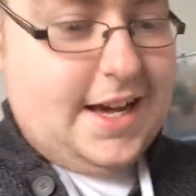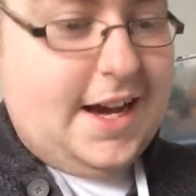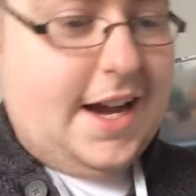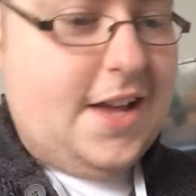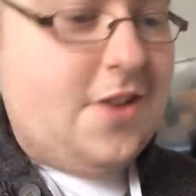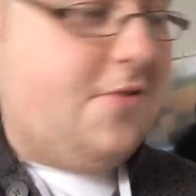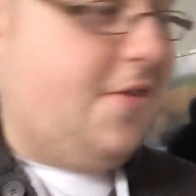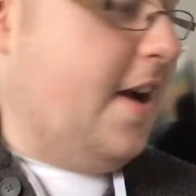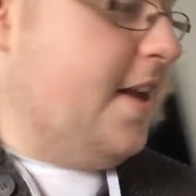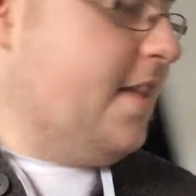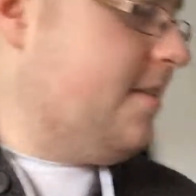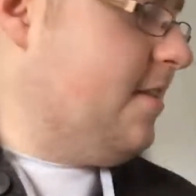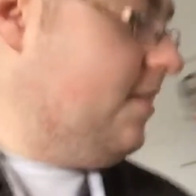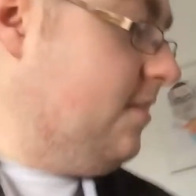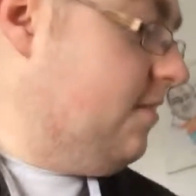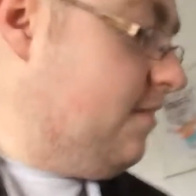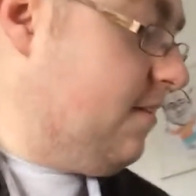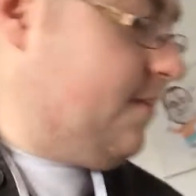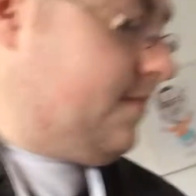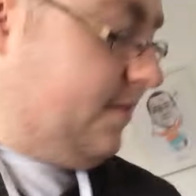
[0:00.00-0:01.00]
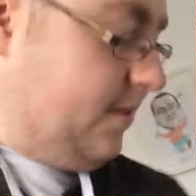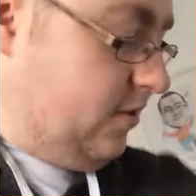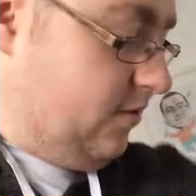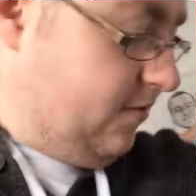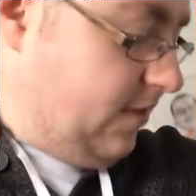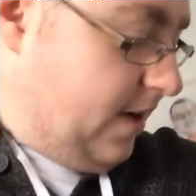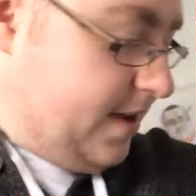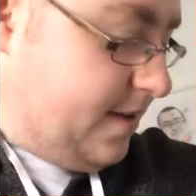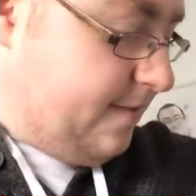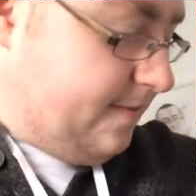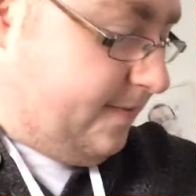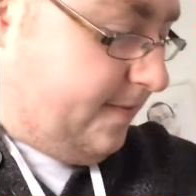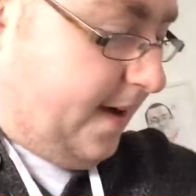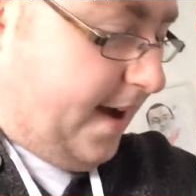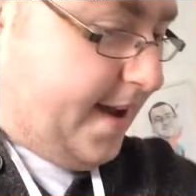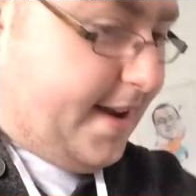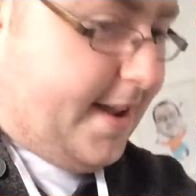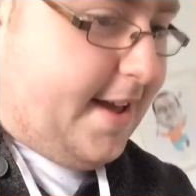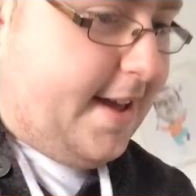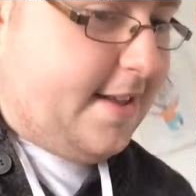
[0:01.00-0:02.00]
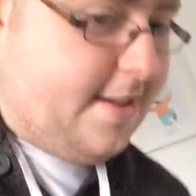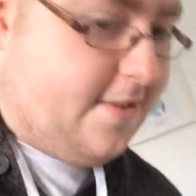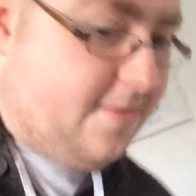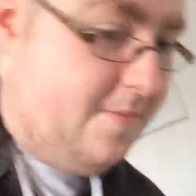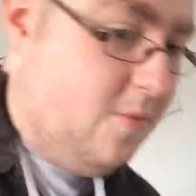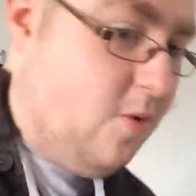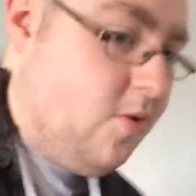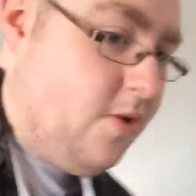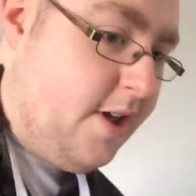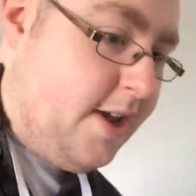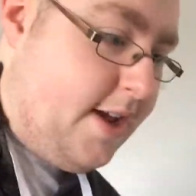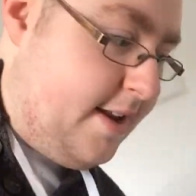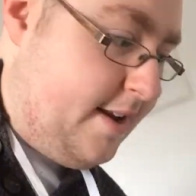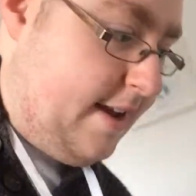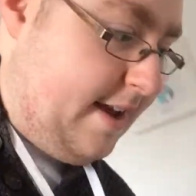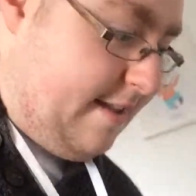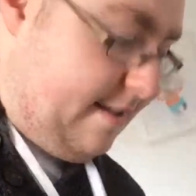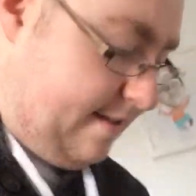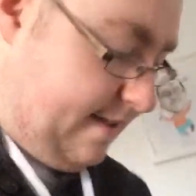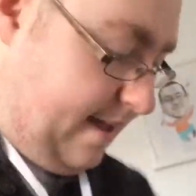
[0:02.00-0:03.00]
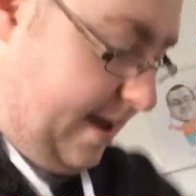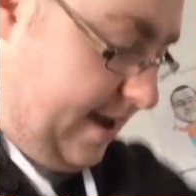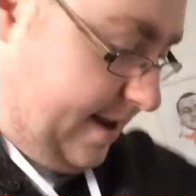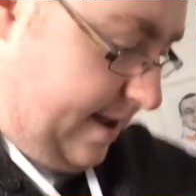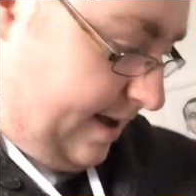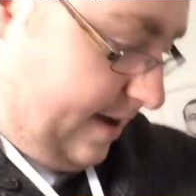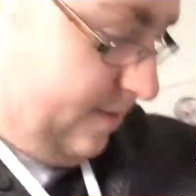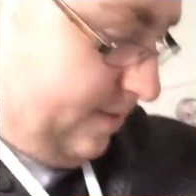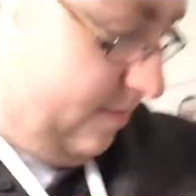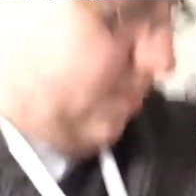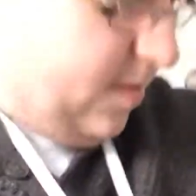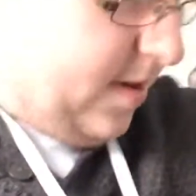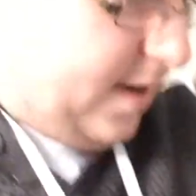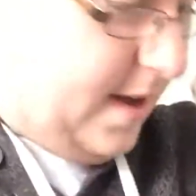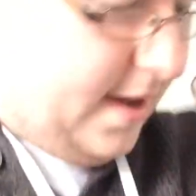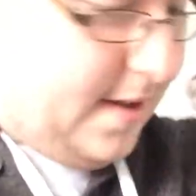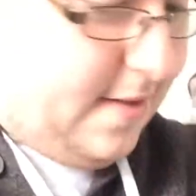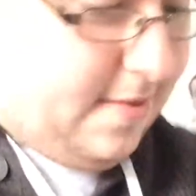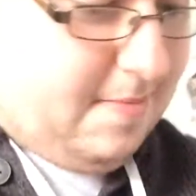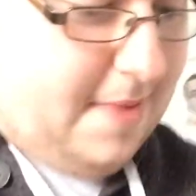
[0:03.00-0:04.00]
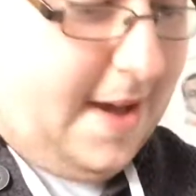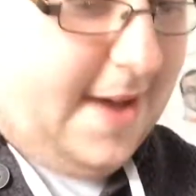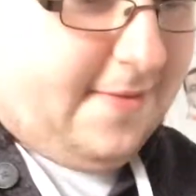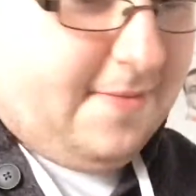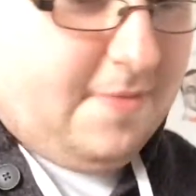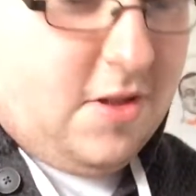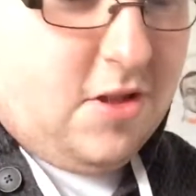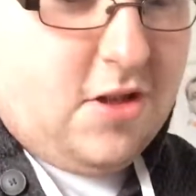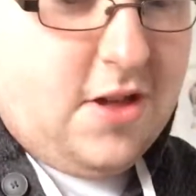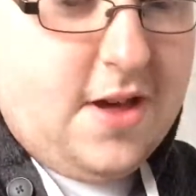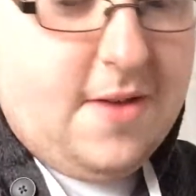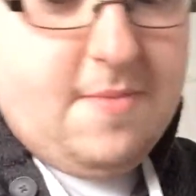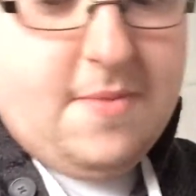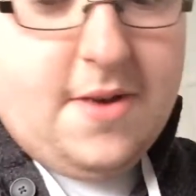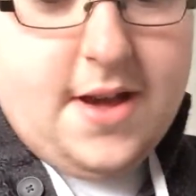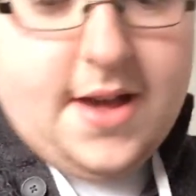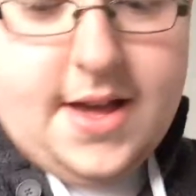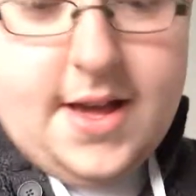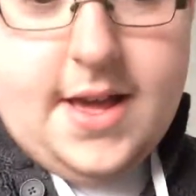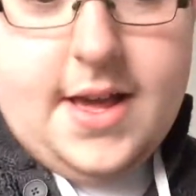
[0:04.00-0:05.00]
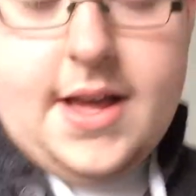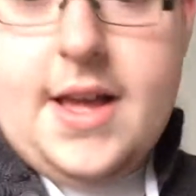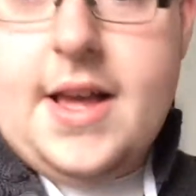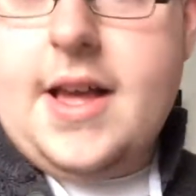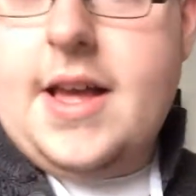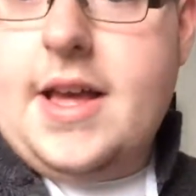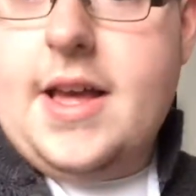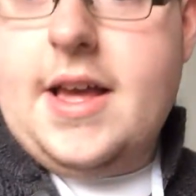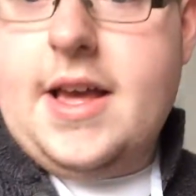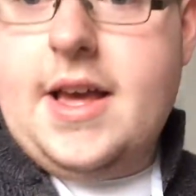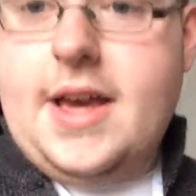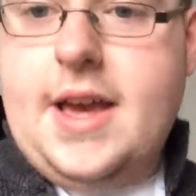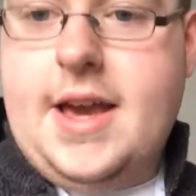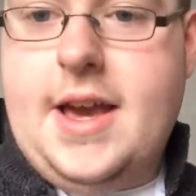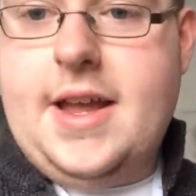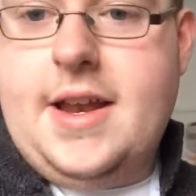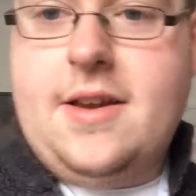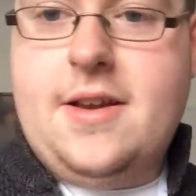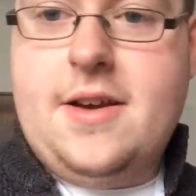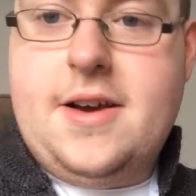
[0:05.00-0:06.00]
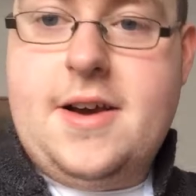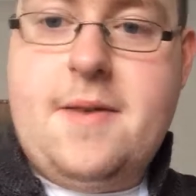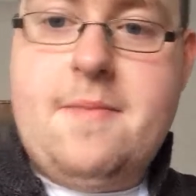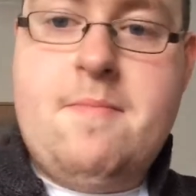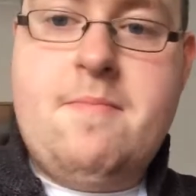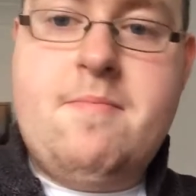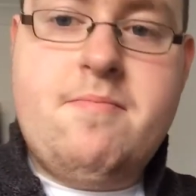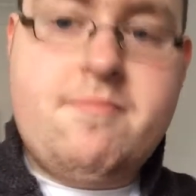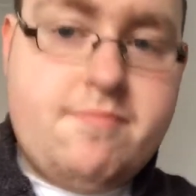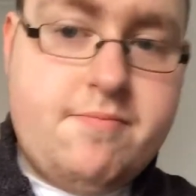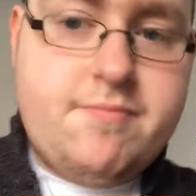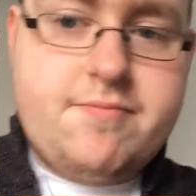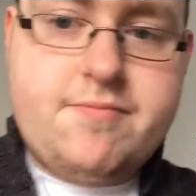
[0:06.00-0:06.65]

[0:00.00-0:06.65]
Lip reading: I tried to look. I tried to find it this morning and yesterday though, but back from the gym, and I don't